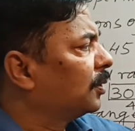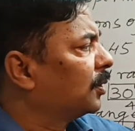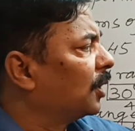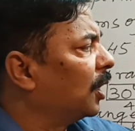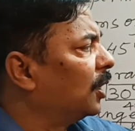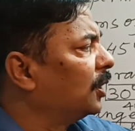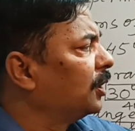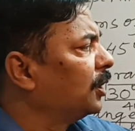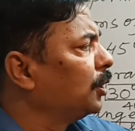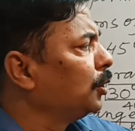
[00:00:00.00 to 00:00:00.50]

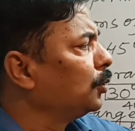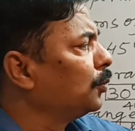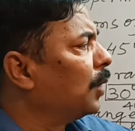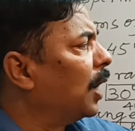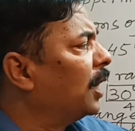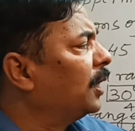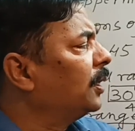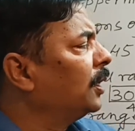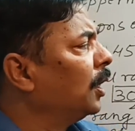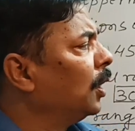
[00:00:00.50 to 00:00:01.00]
30 you
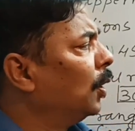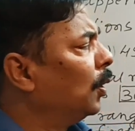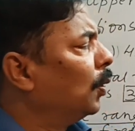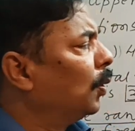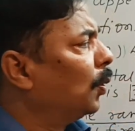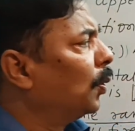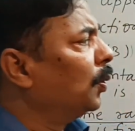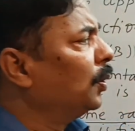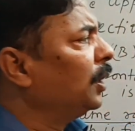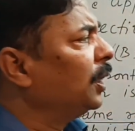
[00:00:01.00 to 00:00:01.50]
want,
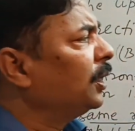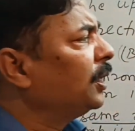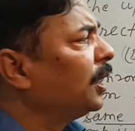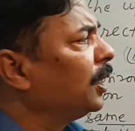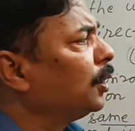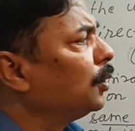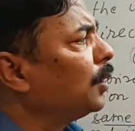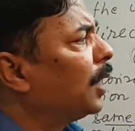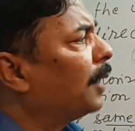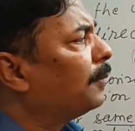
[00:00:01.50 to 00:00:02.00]
only
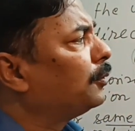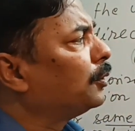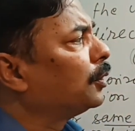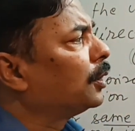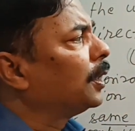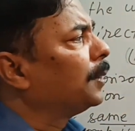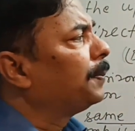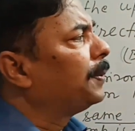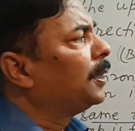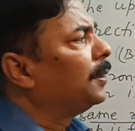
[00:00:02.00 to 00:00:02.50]
thing you have to
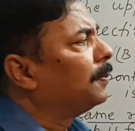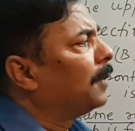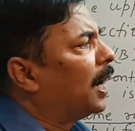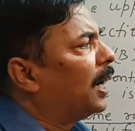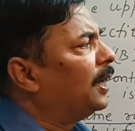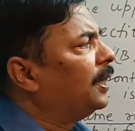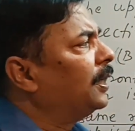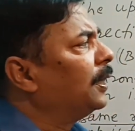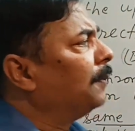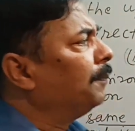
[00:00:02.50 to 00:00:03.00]
keep in
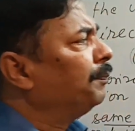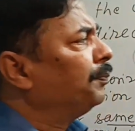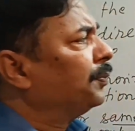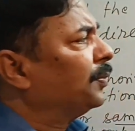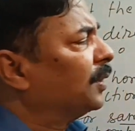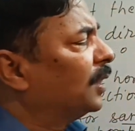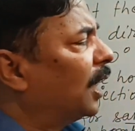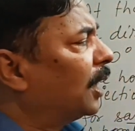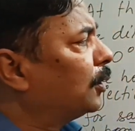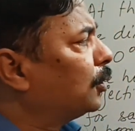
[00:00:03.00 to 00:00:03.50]
mind
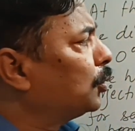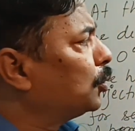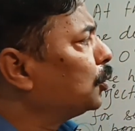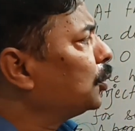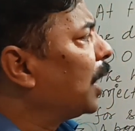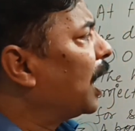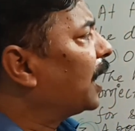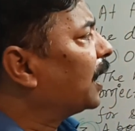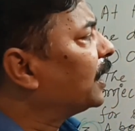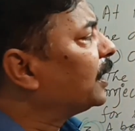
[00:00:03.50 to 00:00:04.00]
that
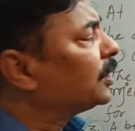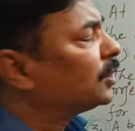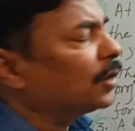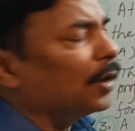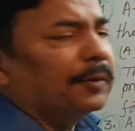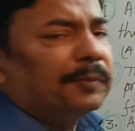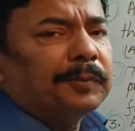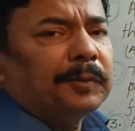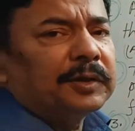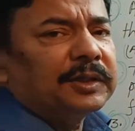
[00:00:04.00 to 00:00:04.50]
two angles
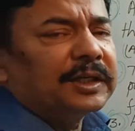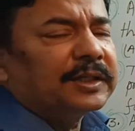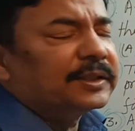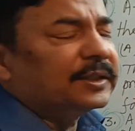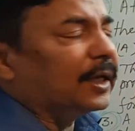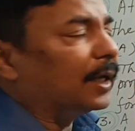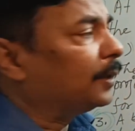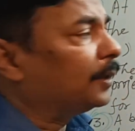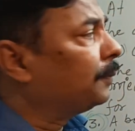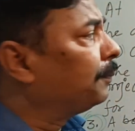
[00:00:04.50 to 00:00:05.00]
of
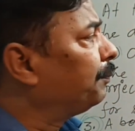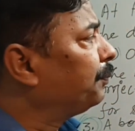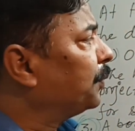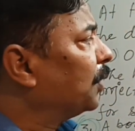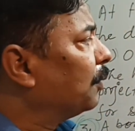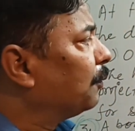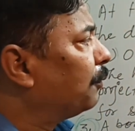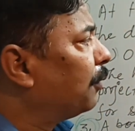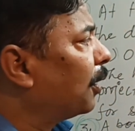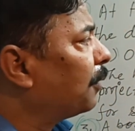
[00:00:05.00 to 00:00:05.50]
projection
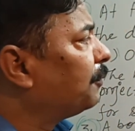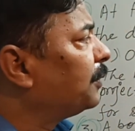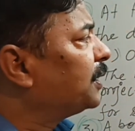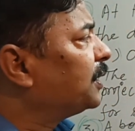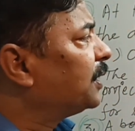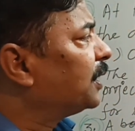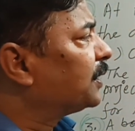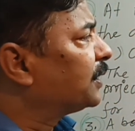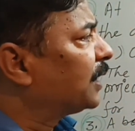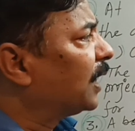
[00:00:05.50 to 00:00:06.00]
for
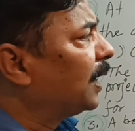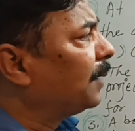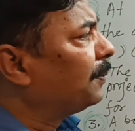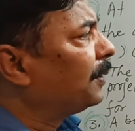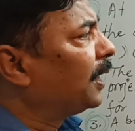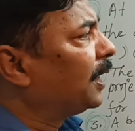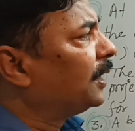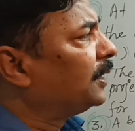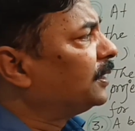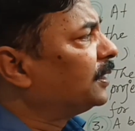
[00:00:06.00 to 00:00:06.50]
which the same
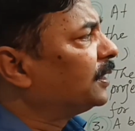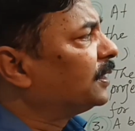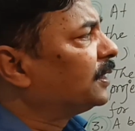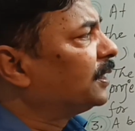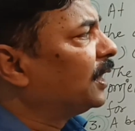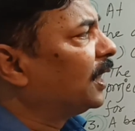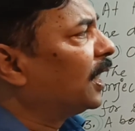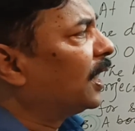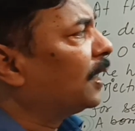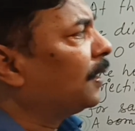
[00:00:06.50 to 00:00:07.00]
range
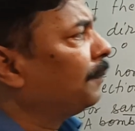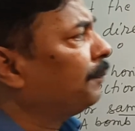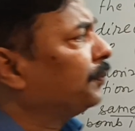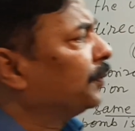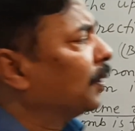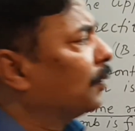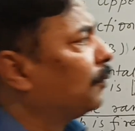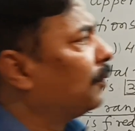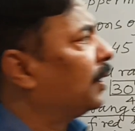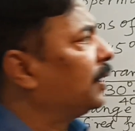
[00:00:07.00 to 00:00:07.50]
is there,
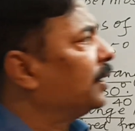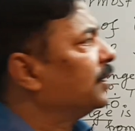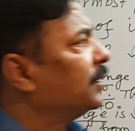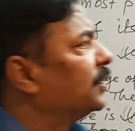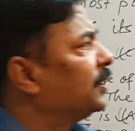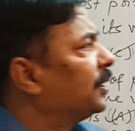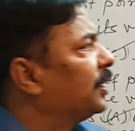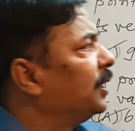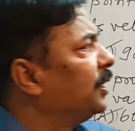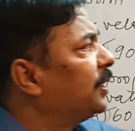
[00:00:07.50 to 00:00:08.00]
one
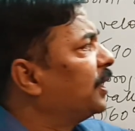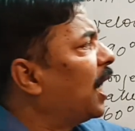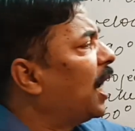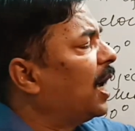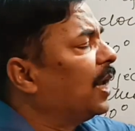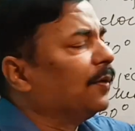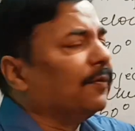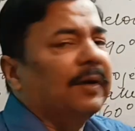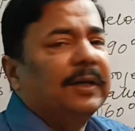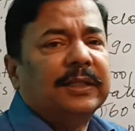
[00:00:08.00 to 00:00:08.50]
is theta
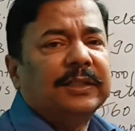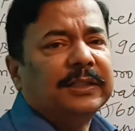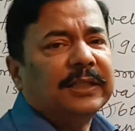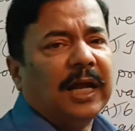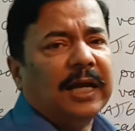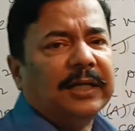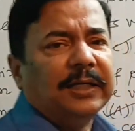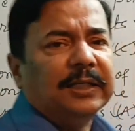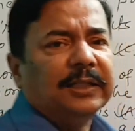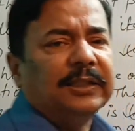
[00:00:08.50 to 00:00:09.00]
and one is
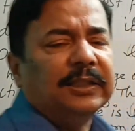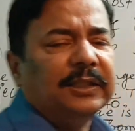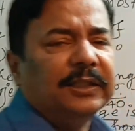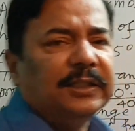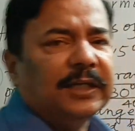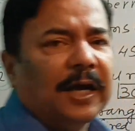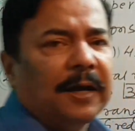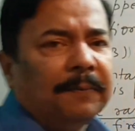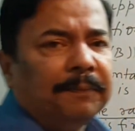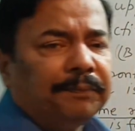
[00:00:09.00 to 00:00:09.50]
90
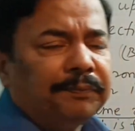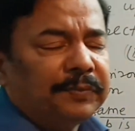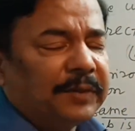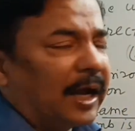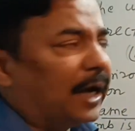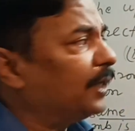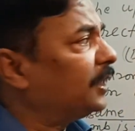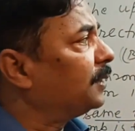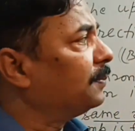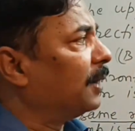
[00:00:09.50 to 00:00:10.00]
theta,
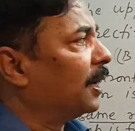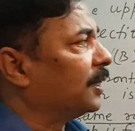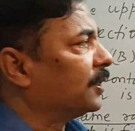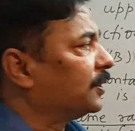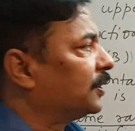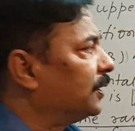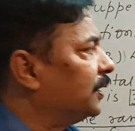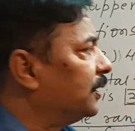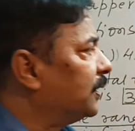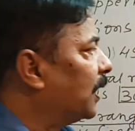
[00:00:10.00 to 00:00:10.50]
90
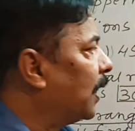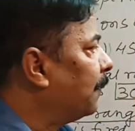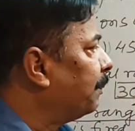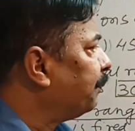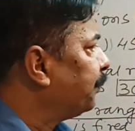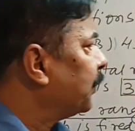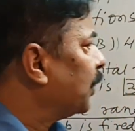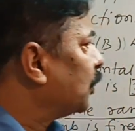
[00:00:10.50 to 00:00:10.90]
minus theta.